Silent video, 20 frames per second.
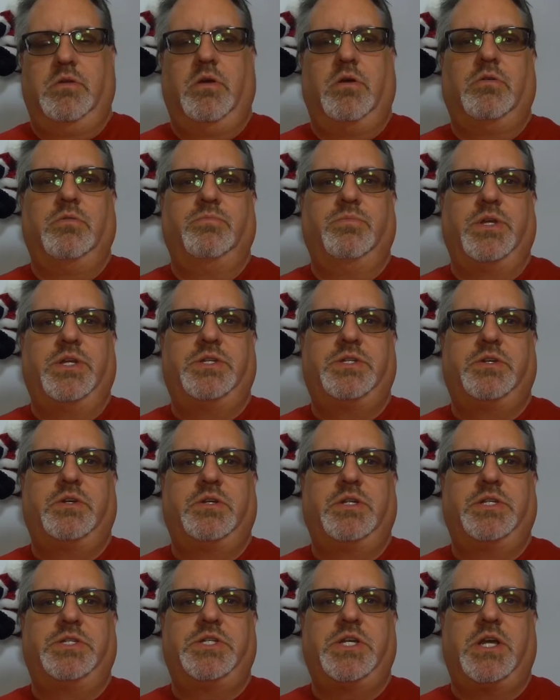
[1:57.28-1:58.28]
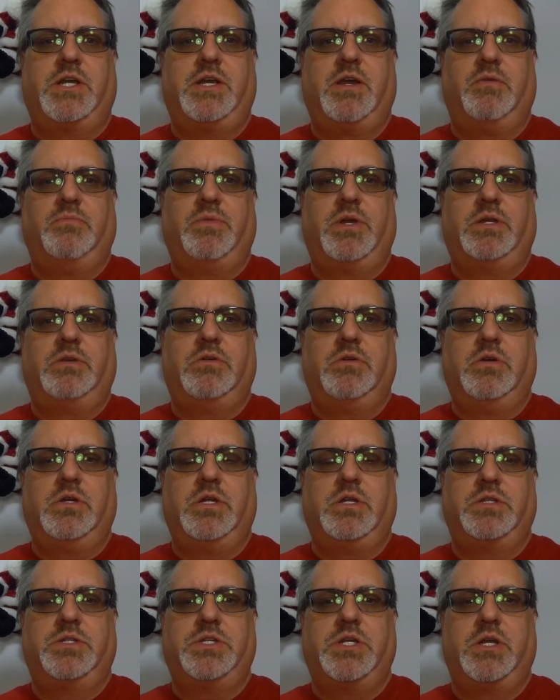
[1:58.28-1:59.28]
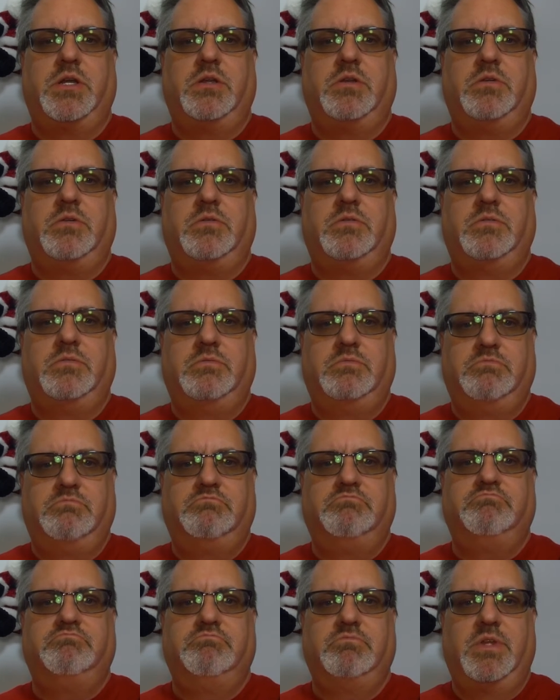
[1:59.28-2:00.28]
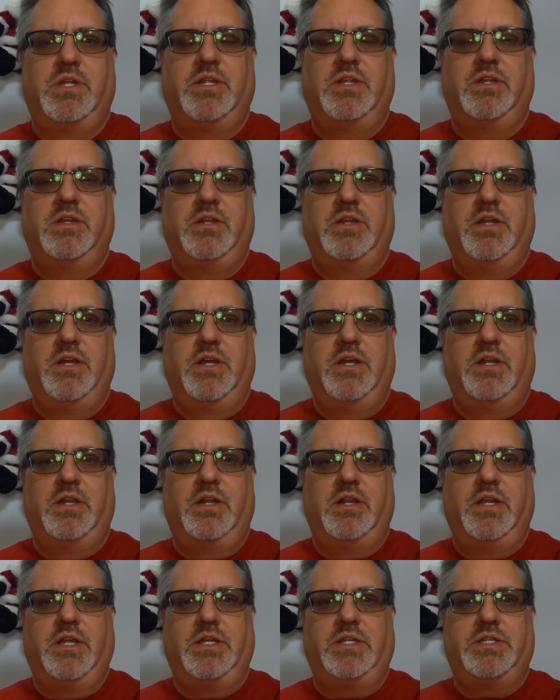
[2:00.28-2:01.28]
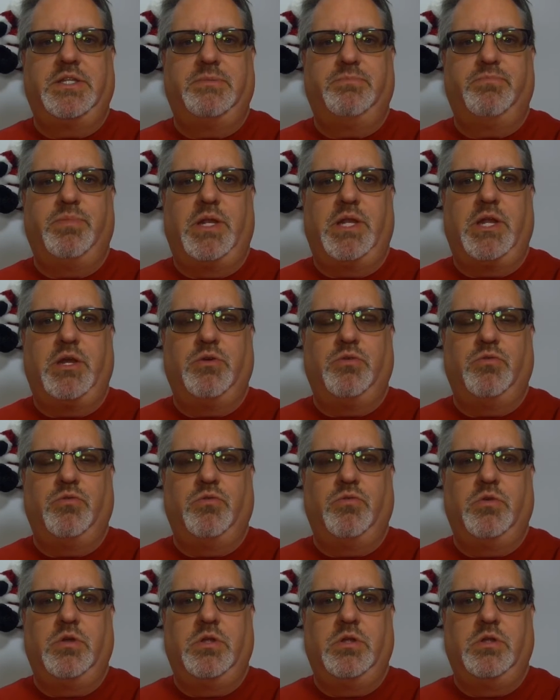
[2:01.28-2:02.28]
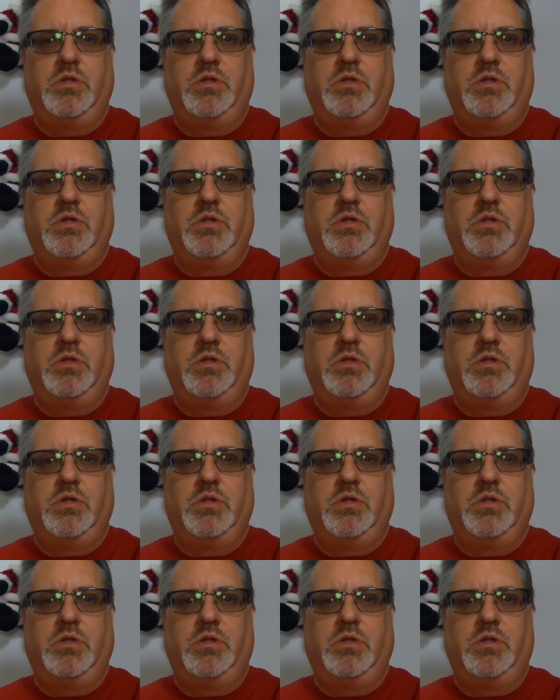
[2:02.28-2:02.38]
Oh, and be sure to check out my cooking channel. Link below.